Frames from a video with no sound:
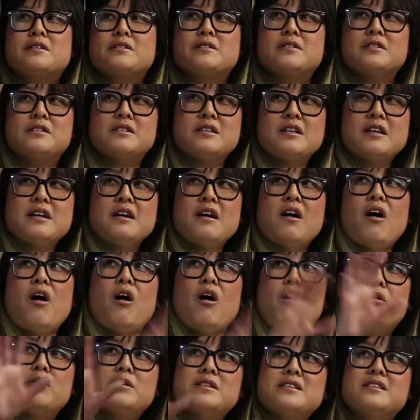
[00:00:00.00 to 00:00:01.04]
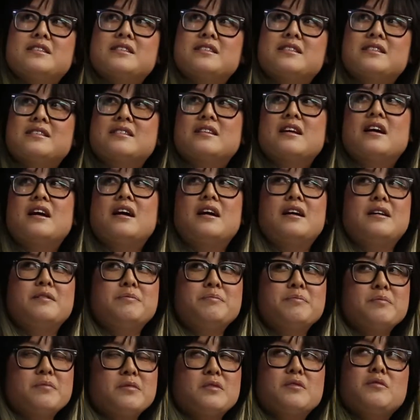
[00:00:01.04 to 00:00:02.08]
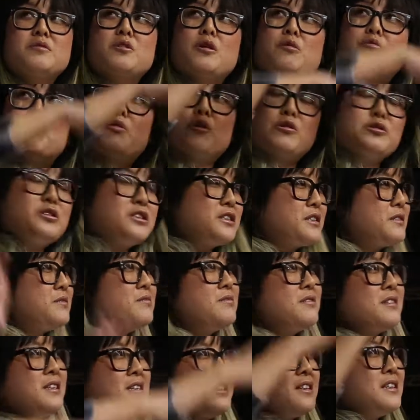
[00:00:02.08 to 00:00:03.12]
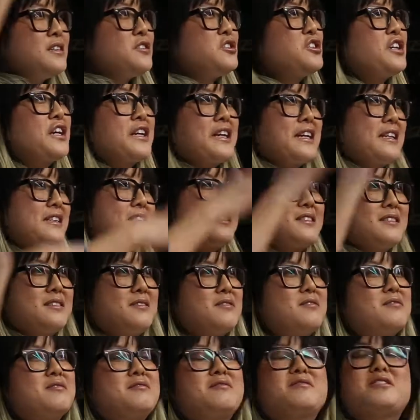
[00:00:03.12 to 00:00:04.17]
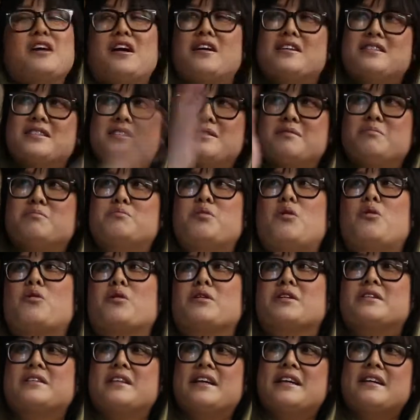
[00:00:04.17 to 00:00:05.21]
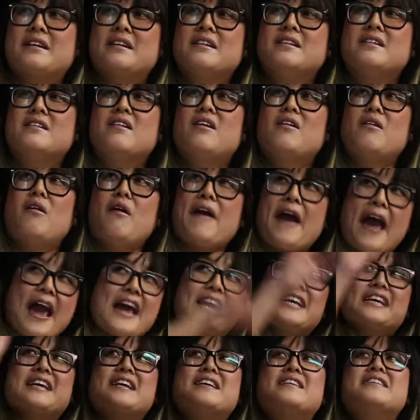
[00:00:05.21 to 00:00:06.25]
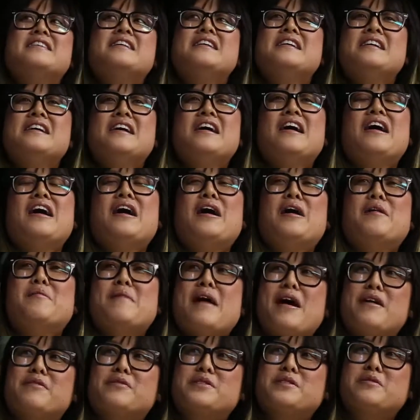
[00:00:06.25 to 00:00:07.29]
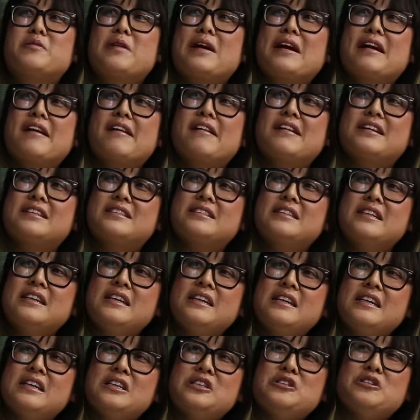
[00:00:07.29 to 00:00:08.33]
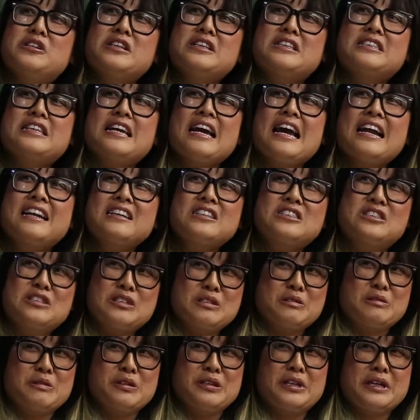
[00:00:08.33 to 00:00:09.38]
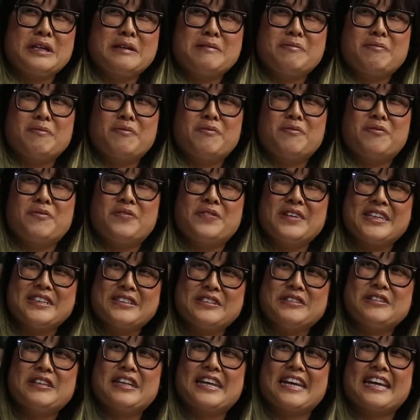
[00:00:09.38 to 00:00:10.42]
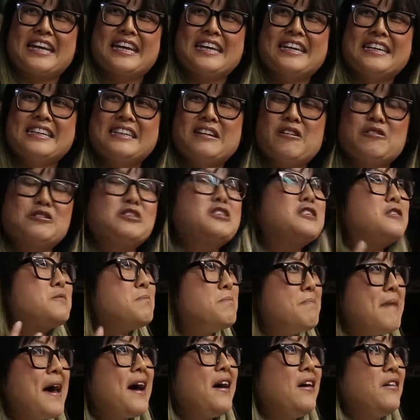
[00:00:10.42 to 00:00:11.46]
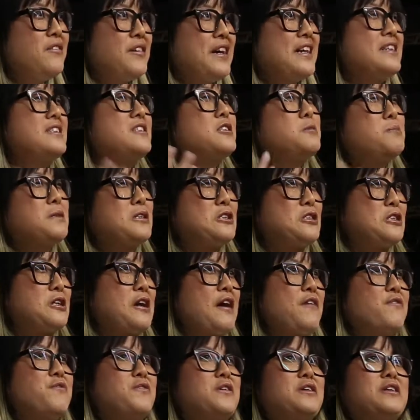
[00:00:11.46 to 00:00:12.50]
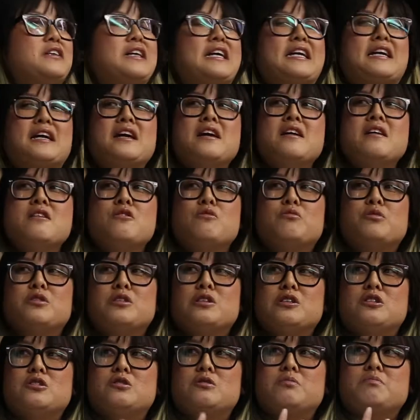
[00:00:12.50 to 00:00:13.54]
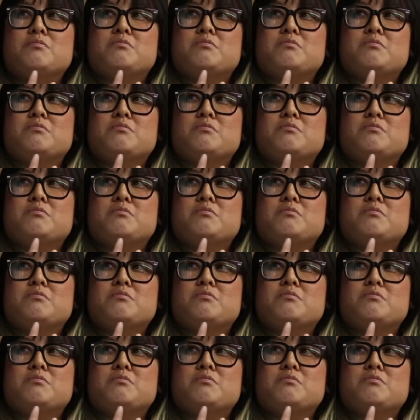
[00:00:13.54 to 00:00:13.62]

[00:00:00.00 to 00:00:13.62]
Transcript: there's always this, roasted chickens and ducks and pork, like, hanging everywhere, and you can kind of just really feel, like, or smell, right? This picture, I feel like, really